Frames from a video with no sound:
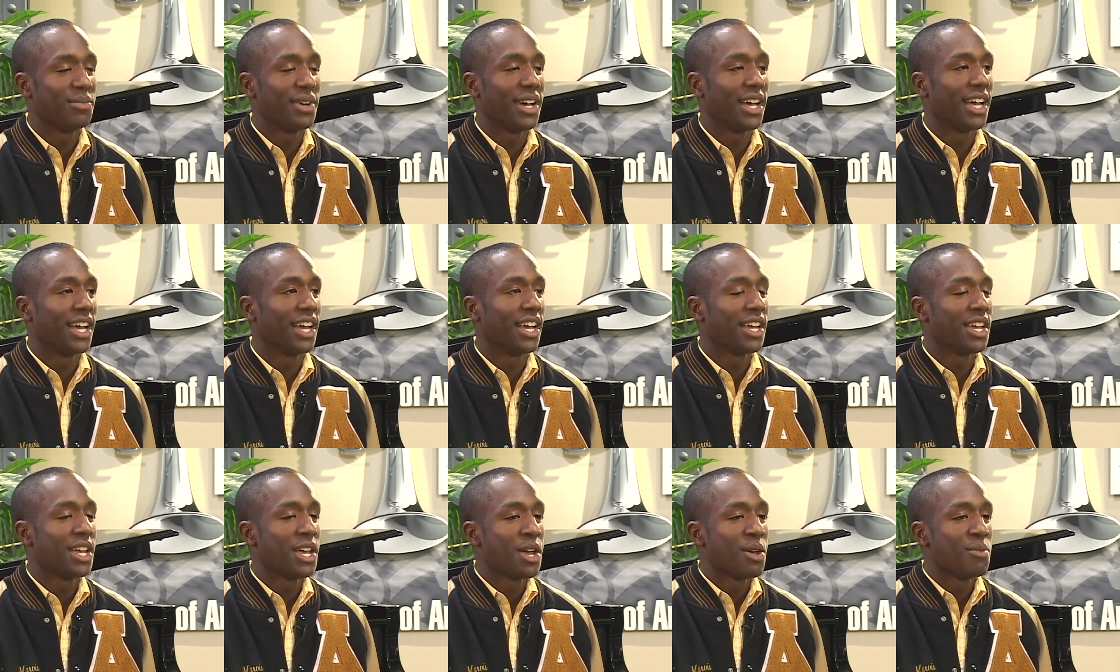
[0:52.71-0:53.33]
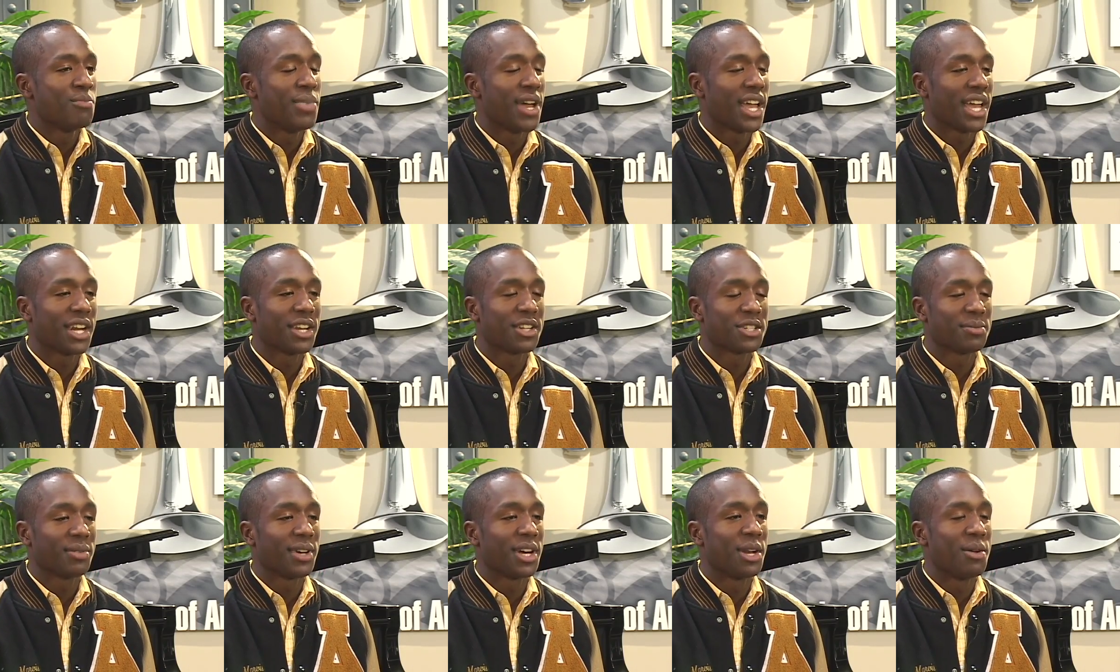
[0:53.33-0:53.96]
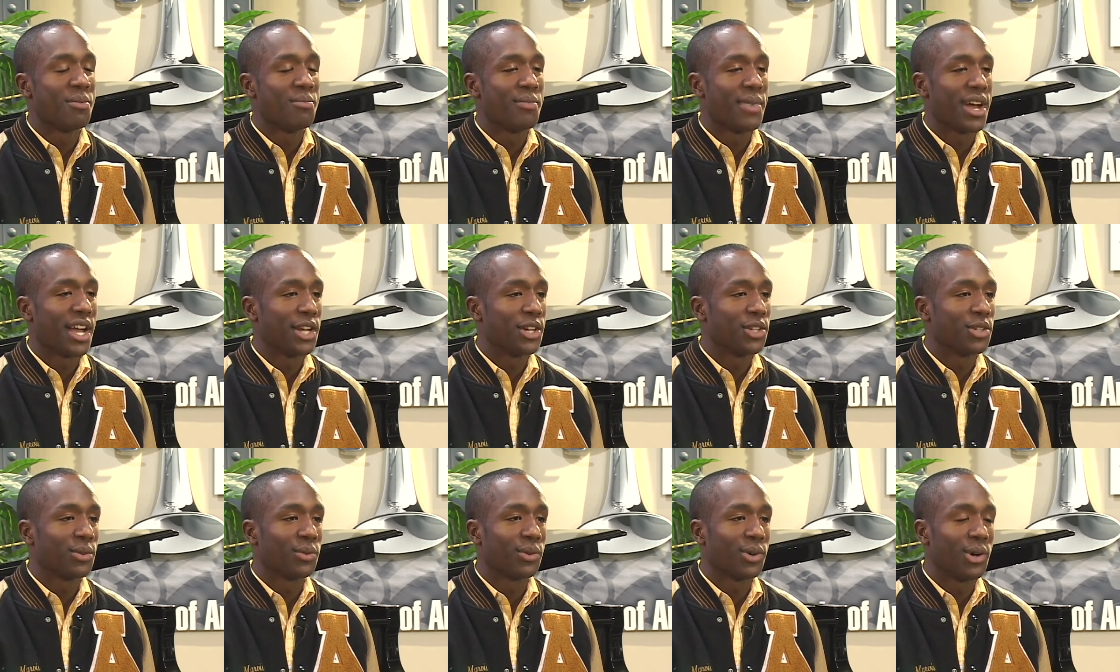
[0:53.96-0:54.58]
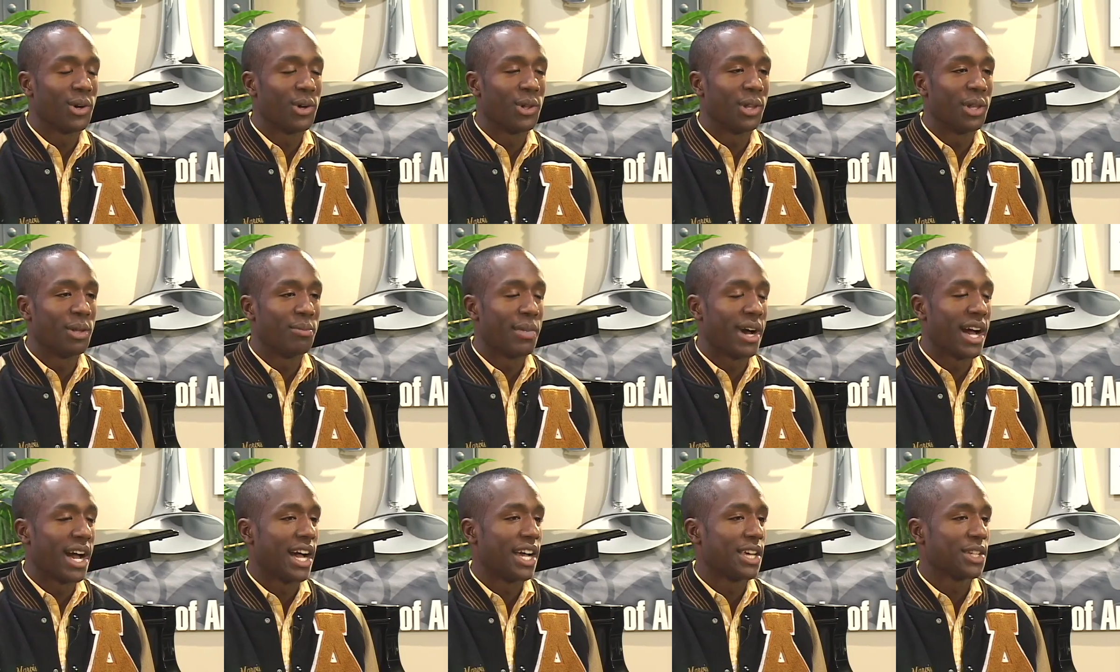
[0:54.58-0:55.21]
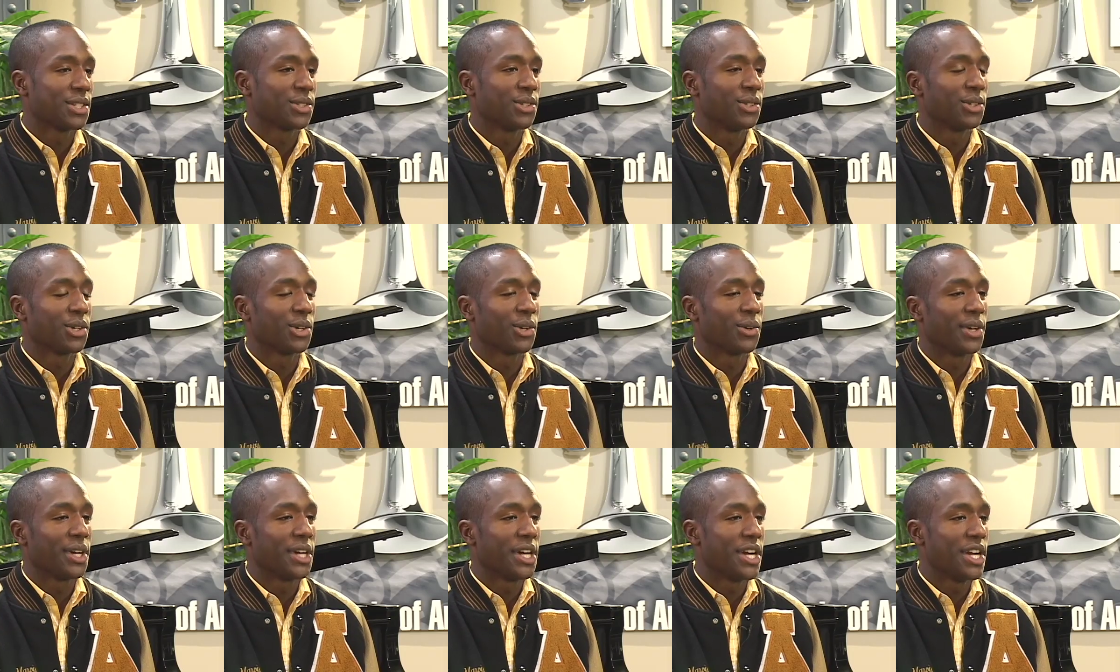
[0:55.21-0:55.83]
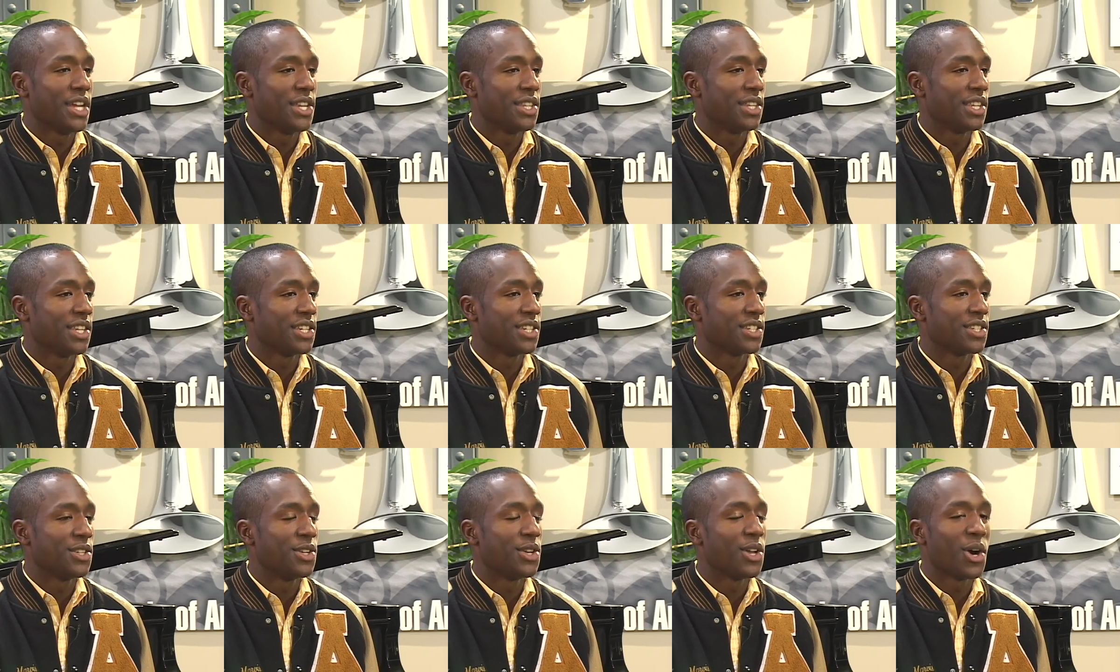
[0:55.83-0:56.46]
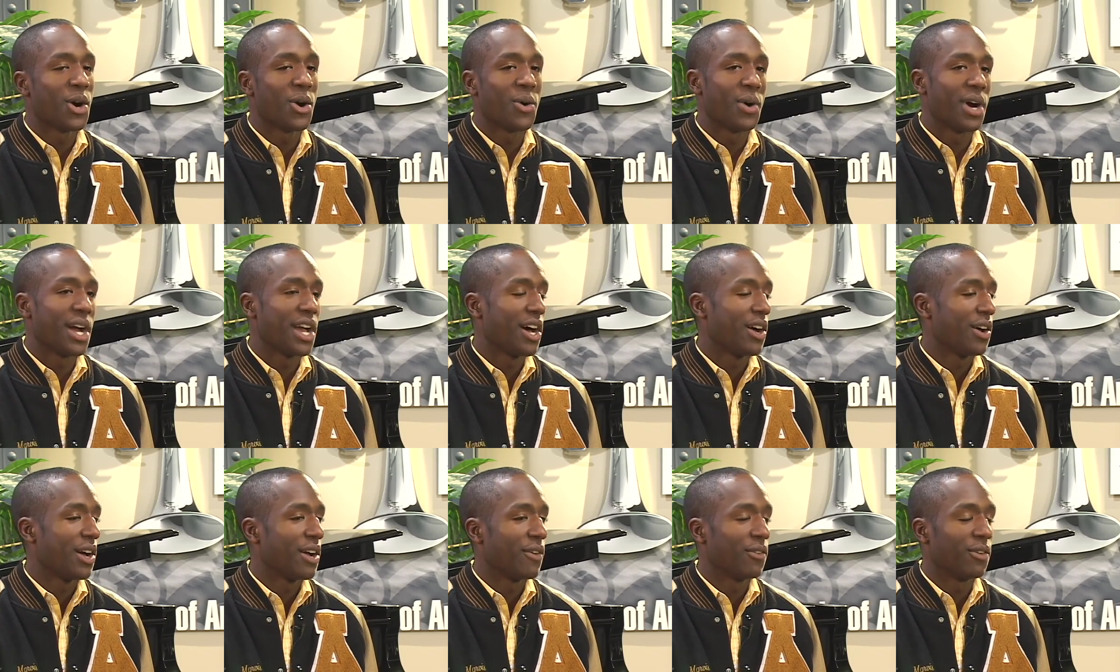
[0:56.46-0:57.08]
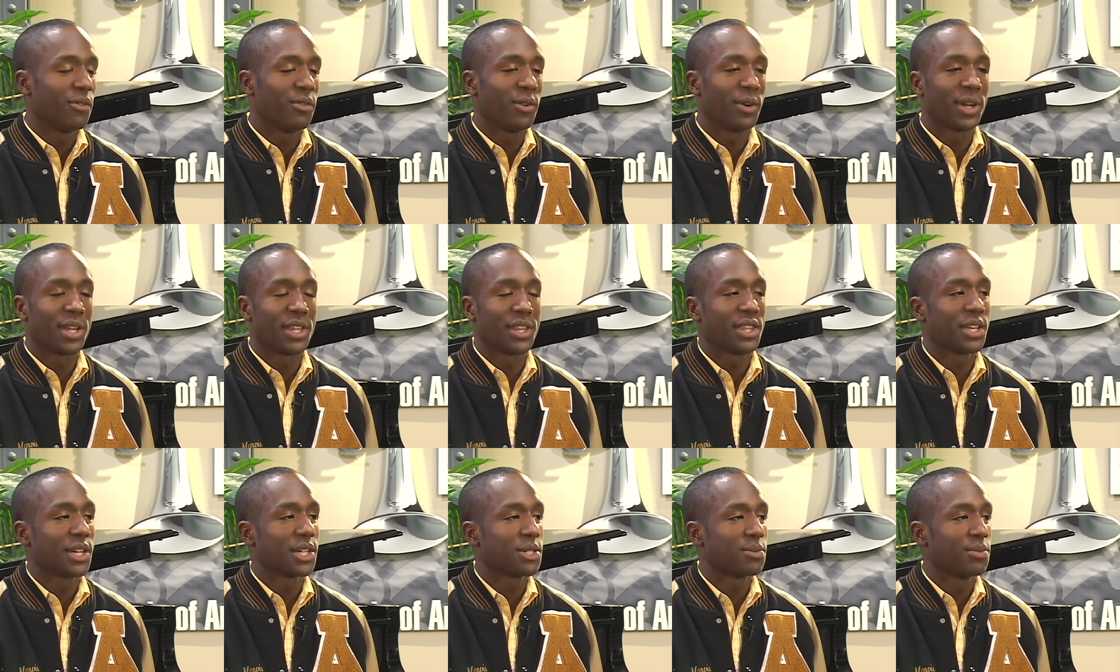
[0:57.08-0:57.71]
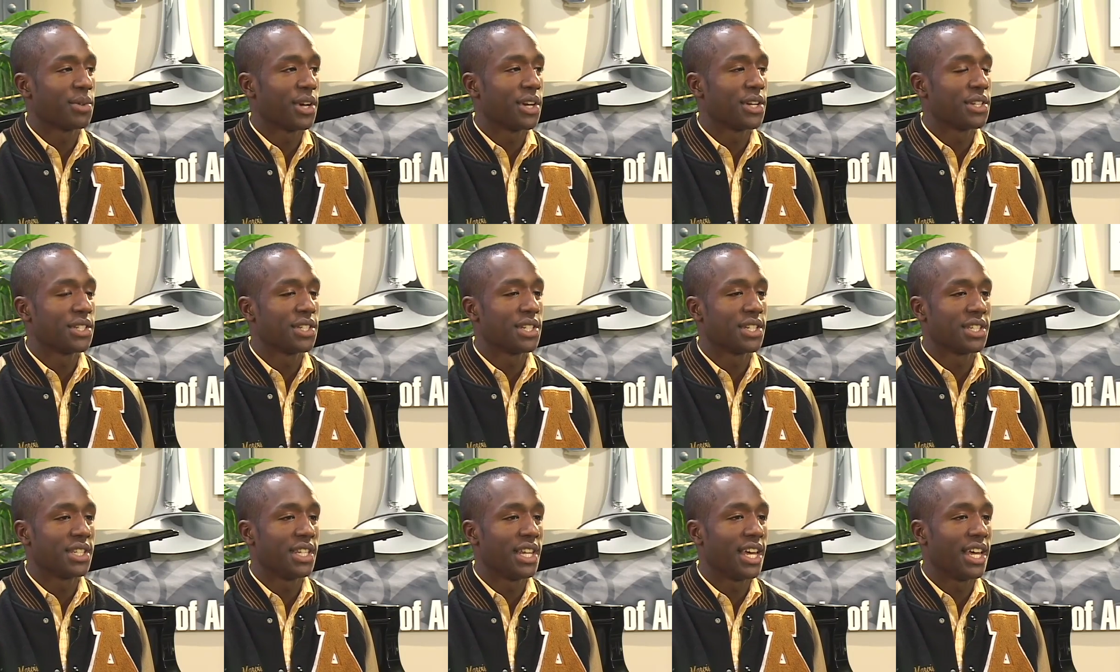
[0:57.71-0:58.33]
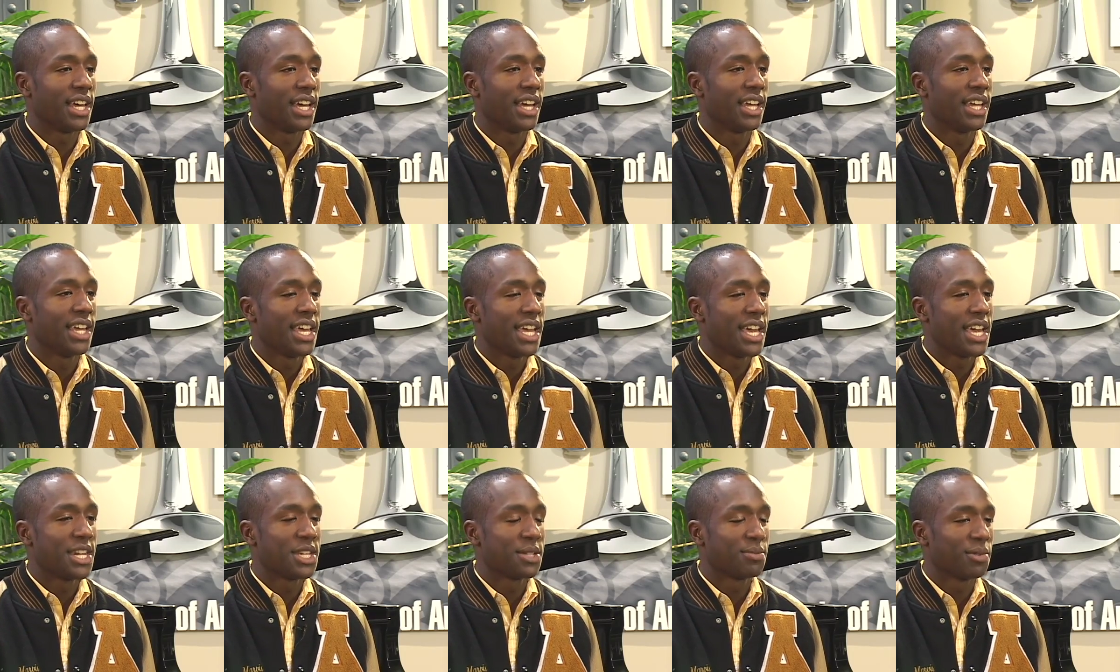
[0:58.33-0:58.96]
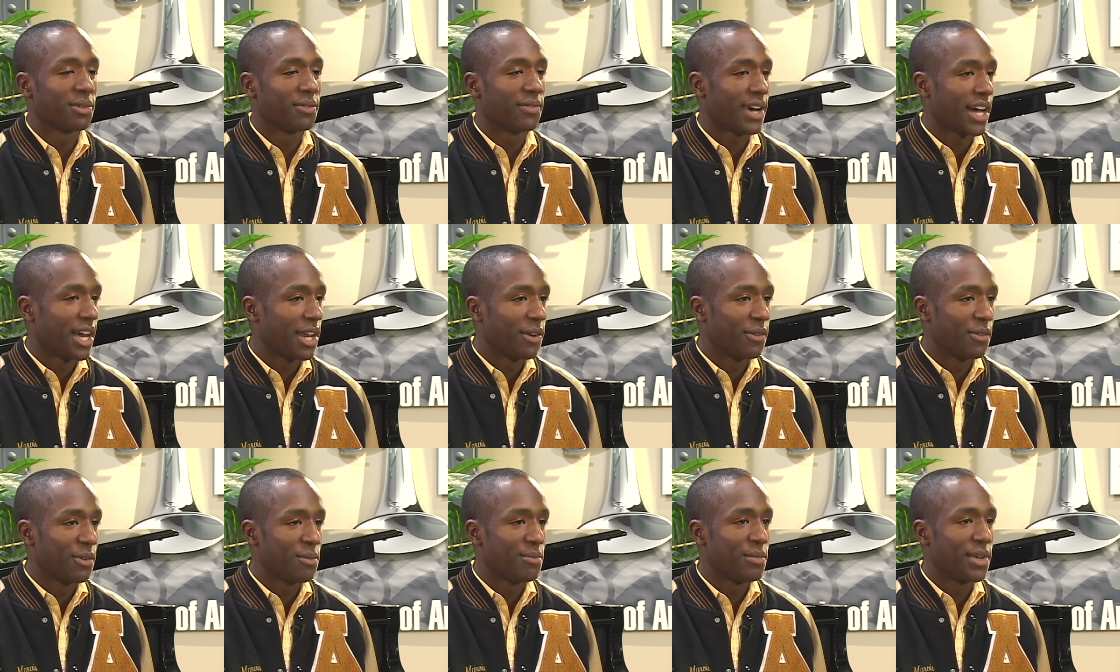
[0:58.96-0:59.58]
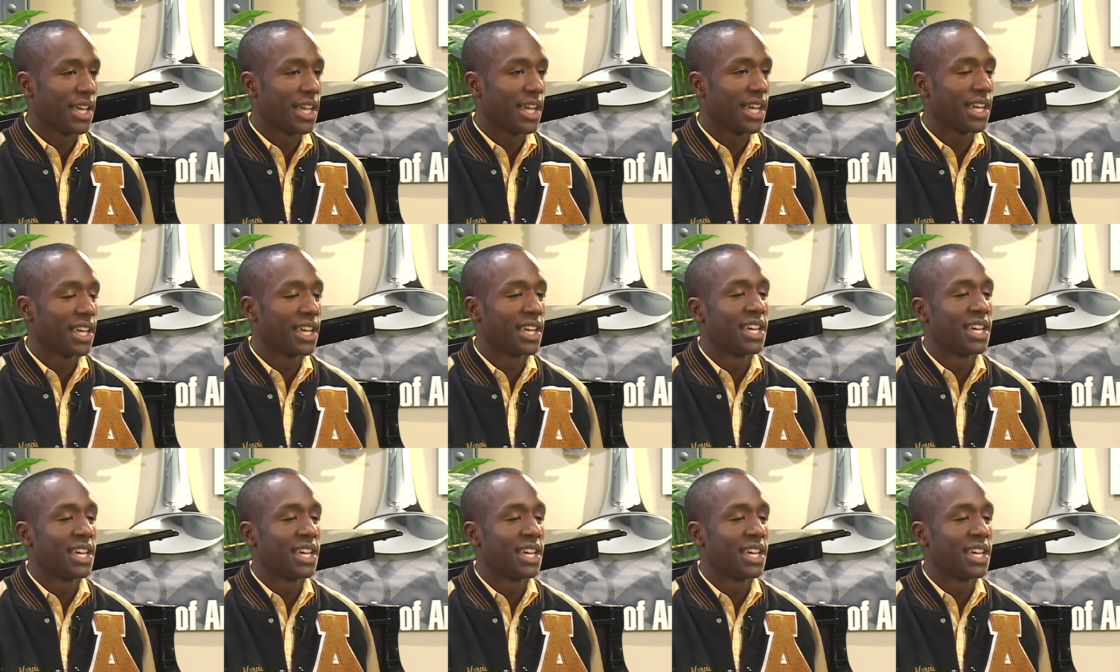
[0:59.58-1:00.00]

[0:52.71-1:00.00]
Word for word: but band has played a major role in my high school career, and there's no way I'll ever forget the experiences that it has provided for me.